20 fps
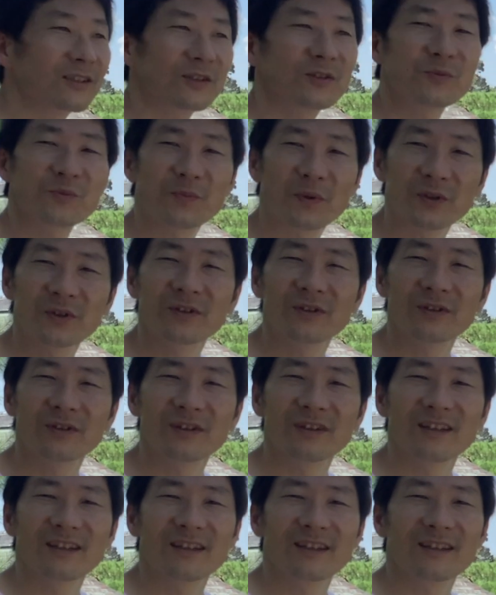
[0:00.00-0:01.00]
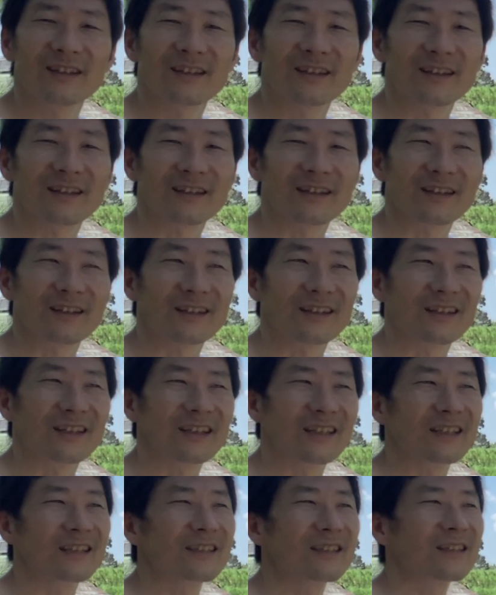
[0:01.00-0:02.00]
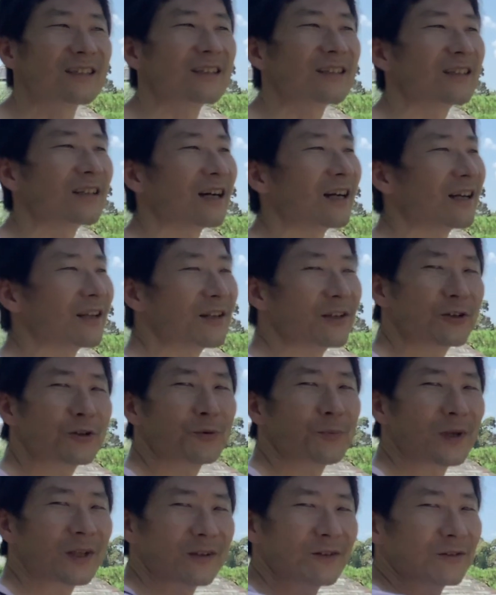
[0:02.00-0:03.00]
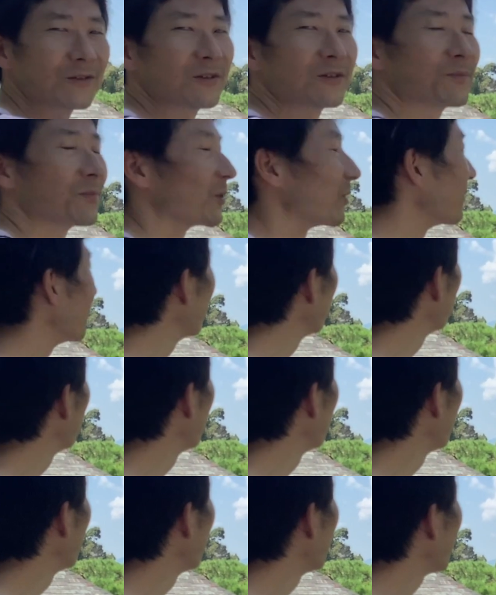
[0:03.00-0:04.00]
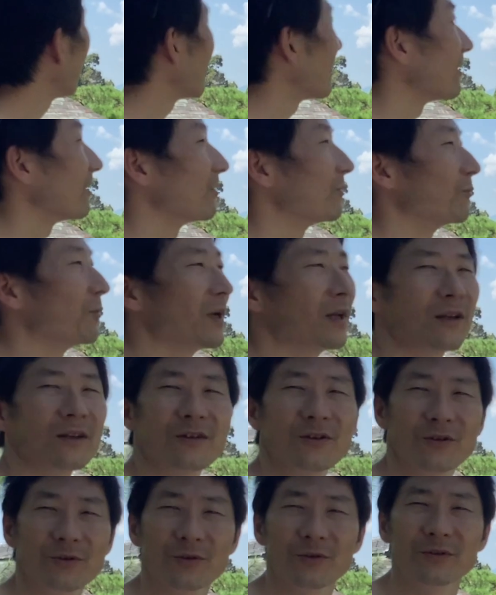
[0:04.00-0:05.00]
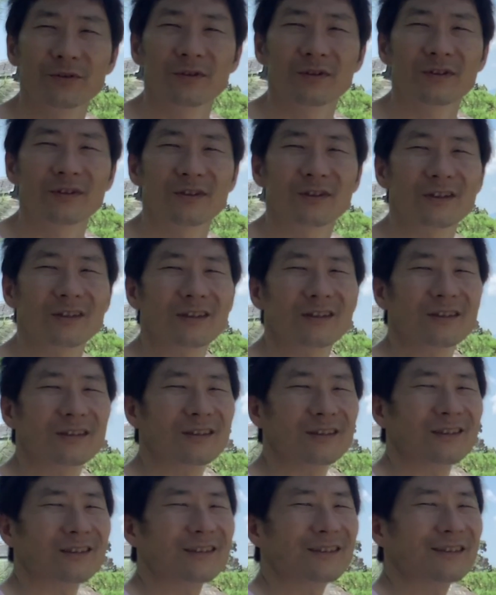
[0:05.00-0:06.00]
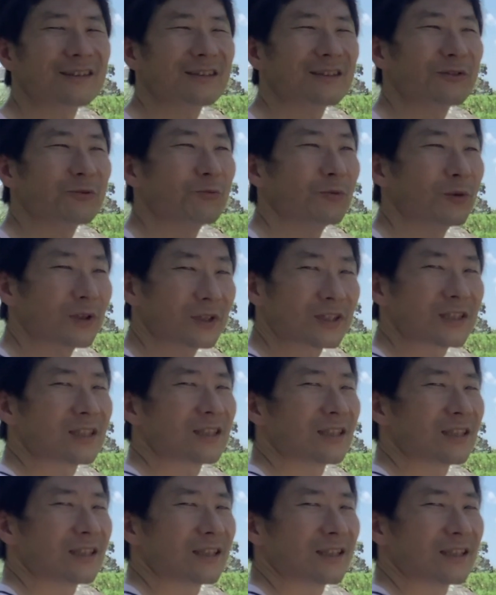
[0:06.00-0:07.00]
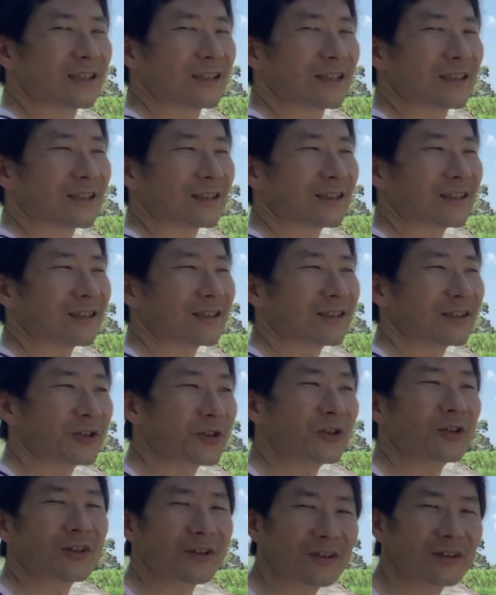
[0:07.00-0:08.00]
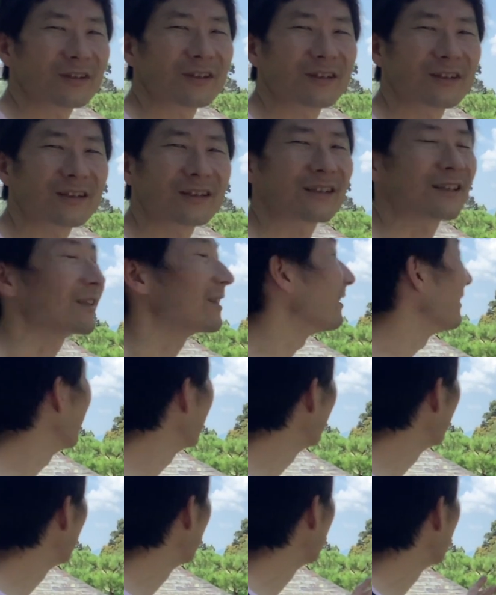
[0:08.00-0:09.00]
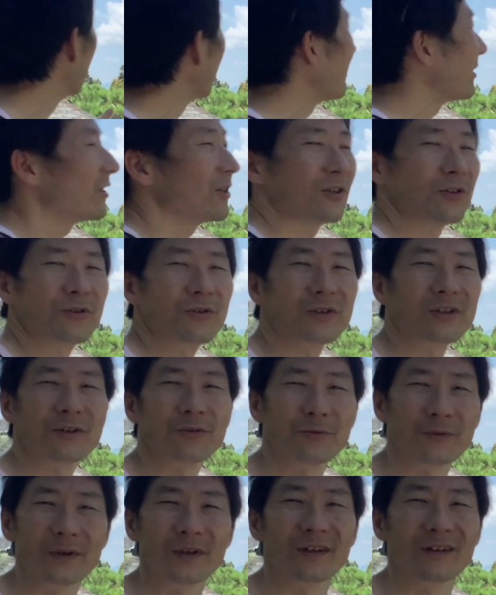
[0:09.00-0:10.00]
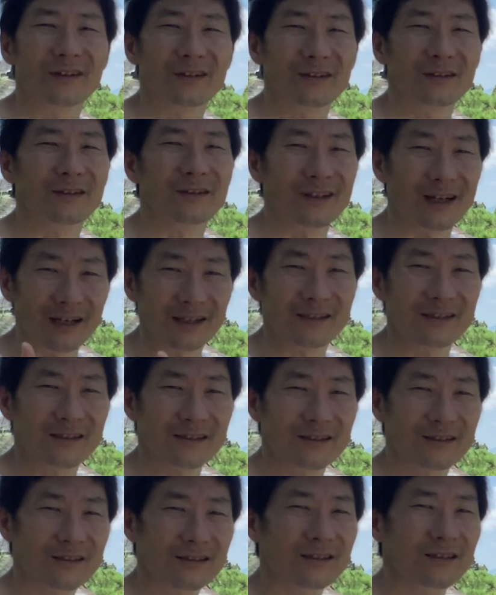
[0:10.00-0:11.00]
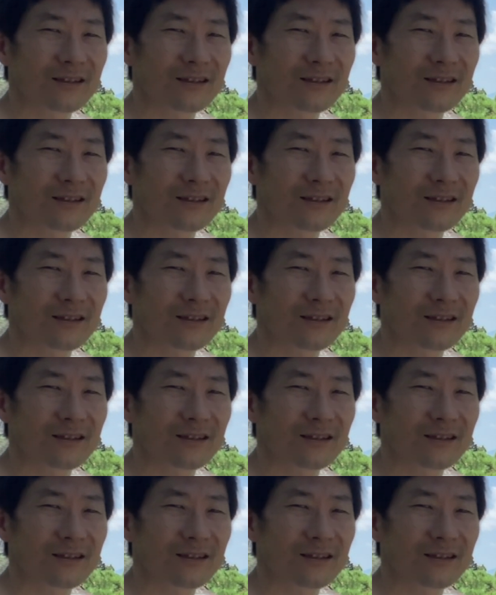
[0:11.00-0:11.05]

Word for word: spot is I recommend the spot. And when you watch here, you can feel nice.